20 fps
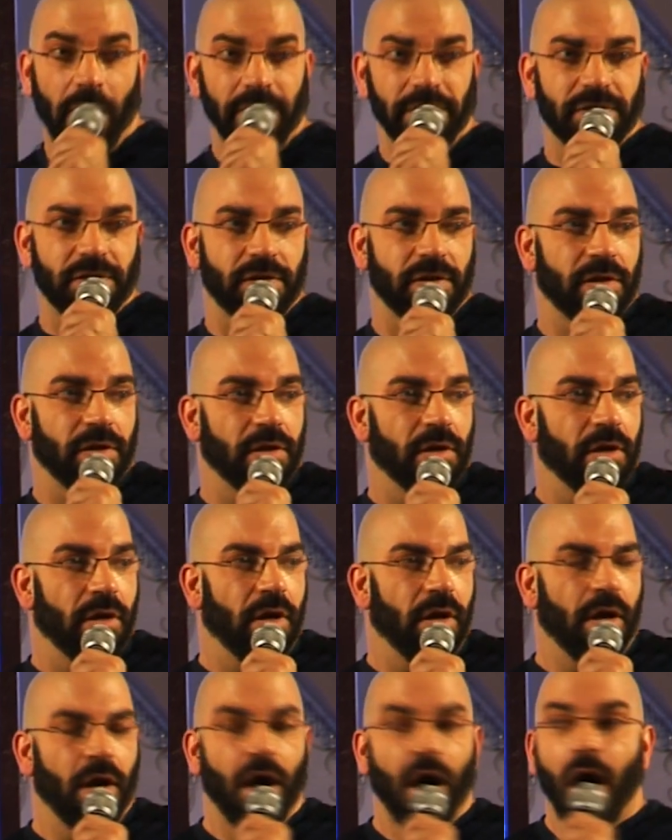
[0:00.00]
What?
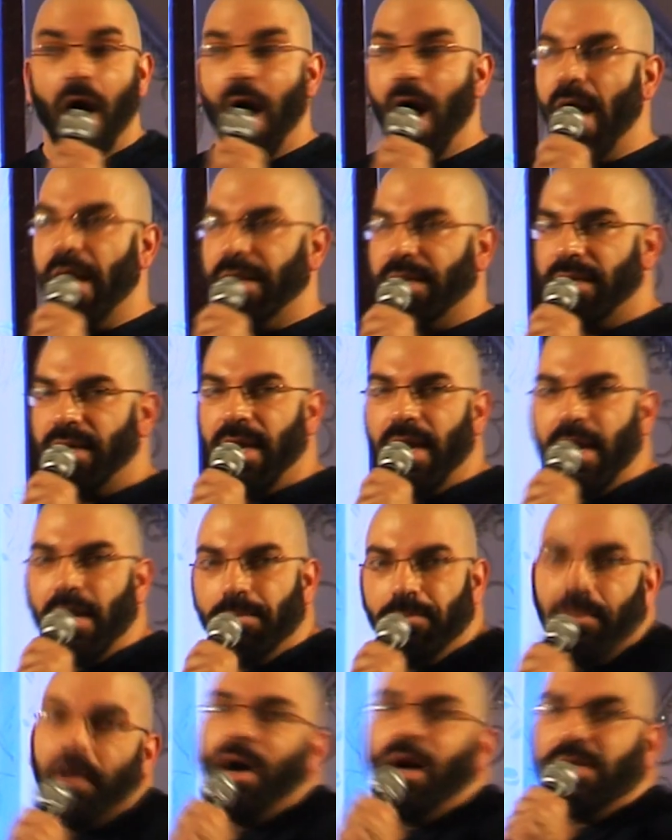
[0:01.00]
I
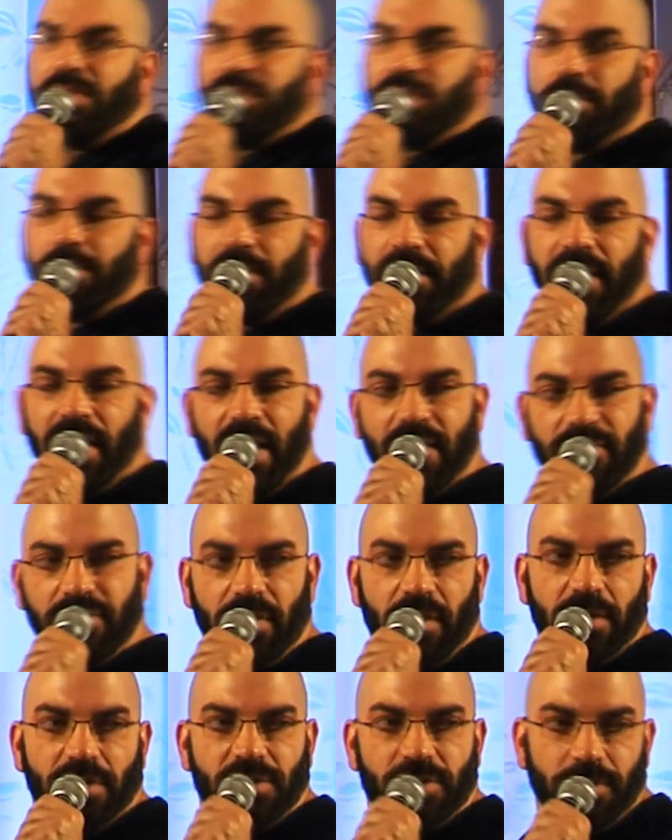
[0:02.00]
can't possibly
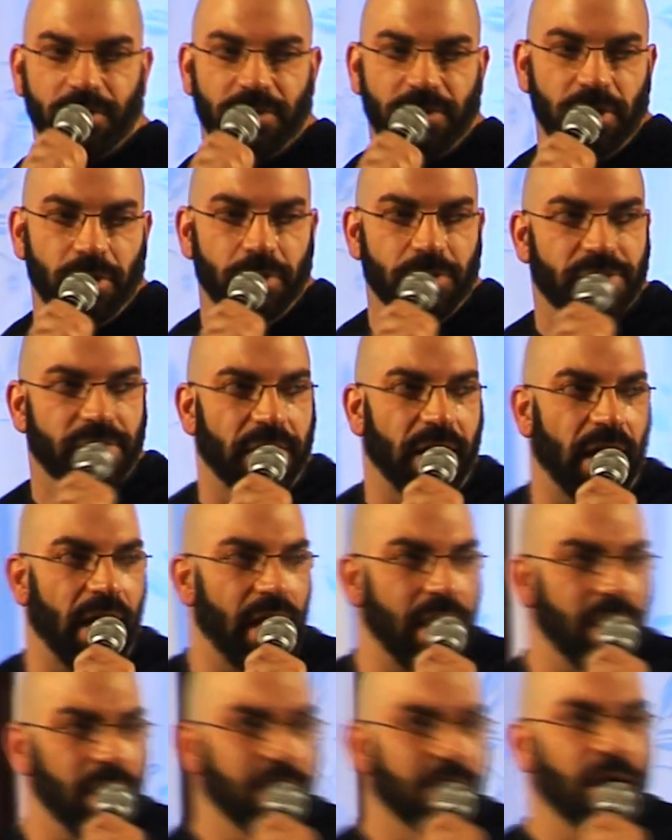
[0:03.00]
have lunch with you
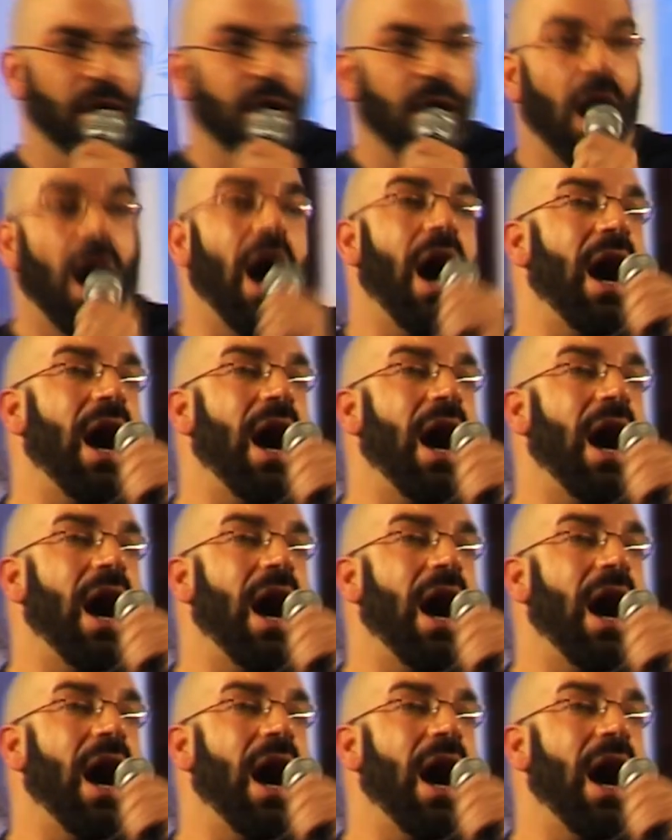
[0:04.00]
today.